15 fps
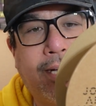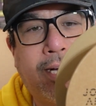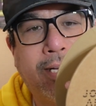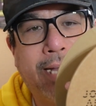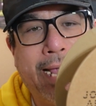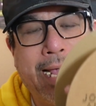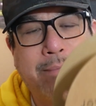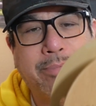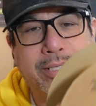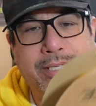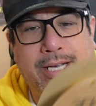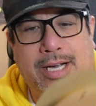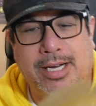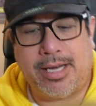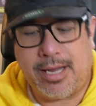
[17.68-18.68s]
on
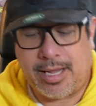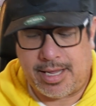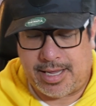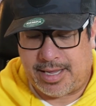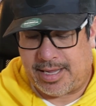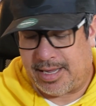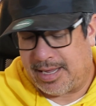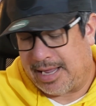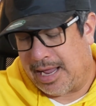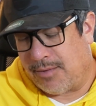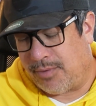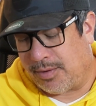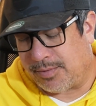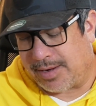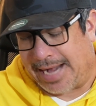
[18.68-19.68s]
Amazon. And
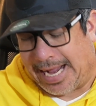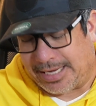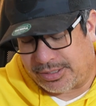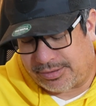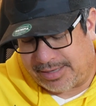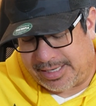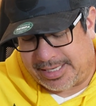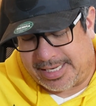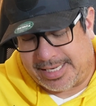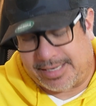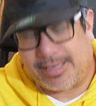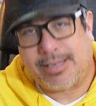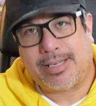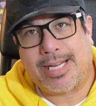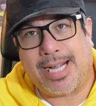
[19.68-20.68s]
what we're actually
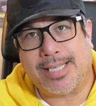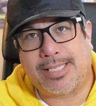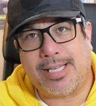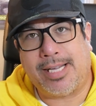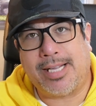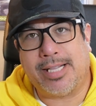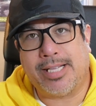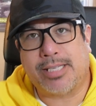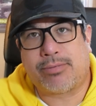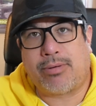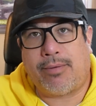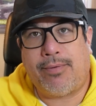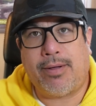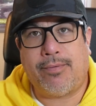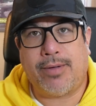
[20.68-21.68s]
testing in this
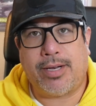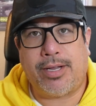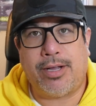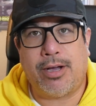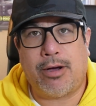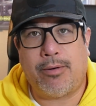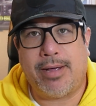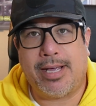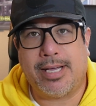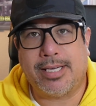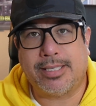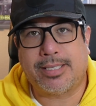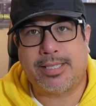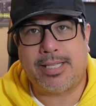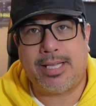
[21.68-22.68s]
review video
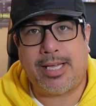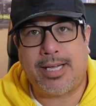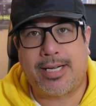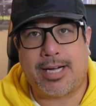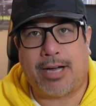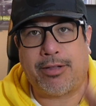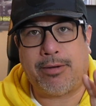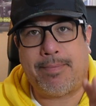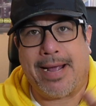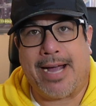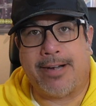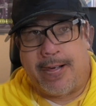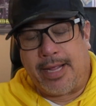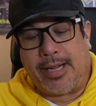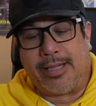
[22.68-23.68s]
is the color
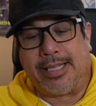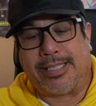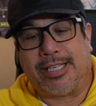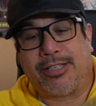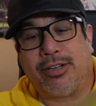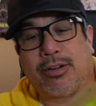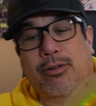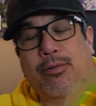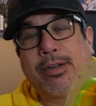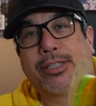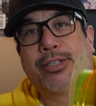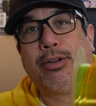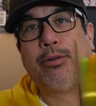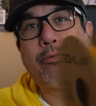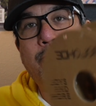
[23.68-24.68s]
pattern. This is our
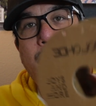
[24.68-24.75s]
Crystal